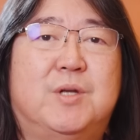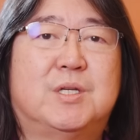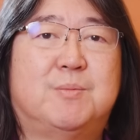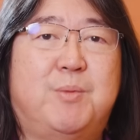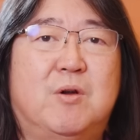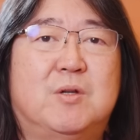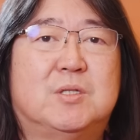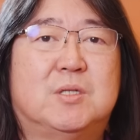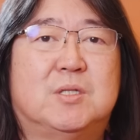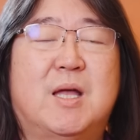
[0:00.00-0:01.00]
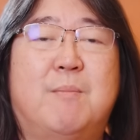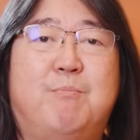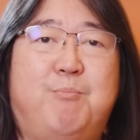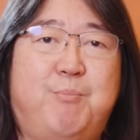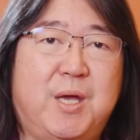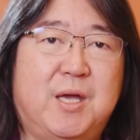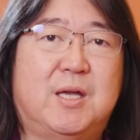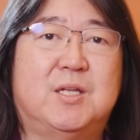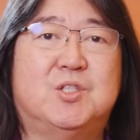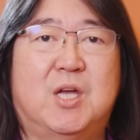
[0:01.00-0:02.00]
to experience some
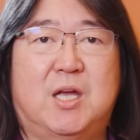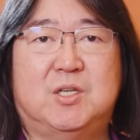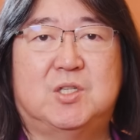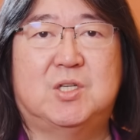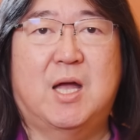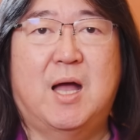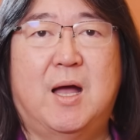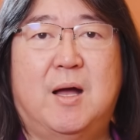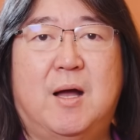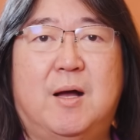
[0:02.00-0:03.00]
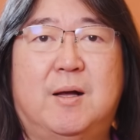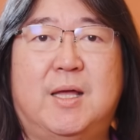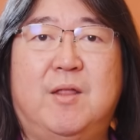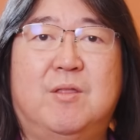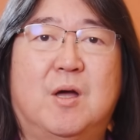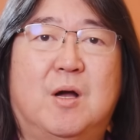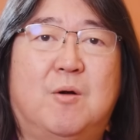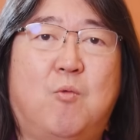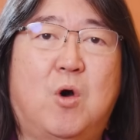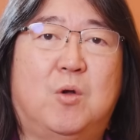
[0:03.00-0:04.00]
big change in the
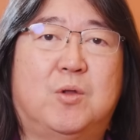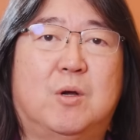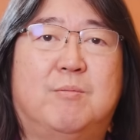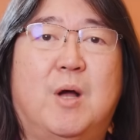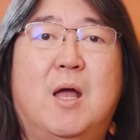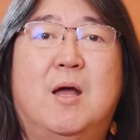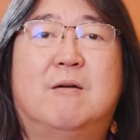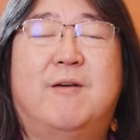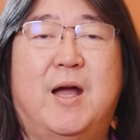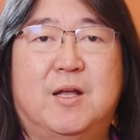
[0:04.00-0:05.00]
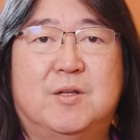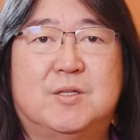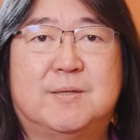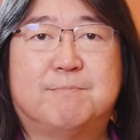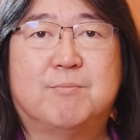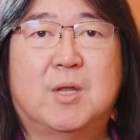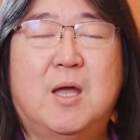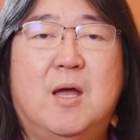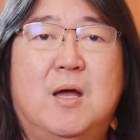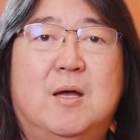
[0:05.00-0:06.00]
world of finance.
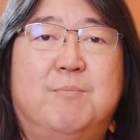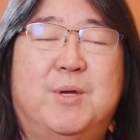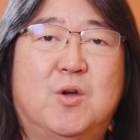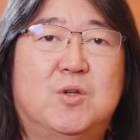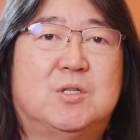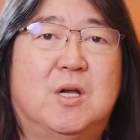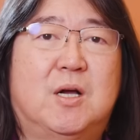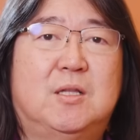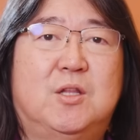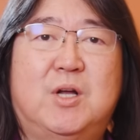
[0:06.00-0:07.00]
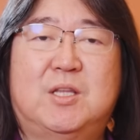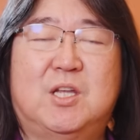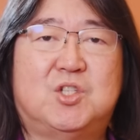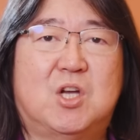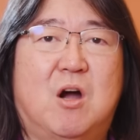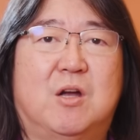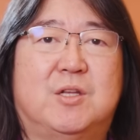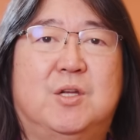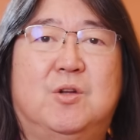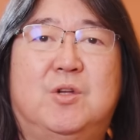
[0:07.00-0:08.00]
Because look at the
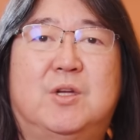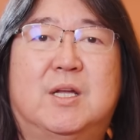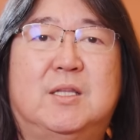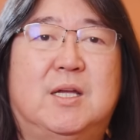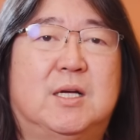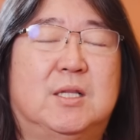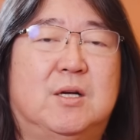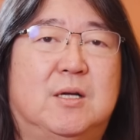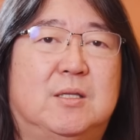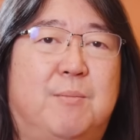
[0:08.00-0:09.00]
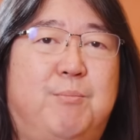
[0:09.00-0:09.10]
chart, you can take a look at the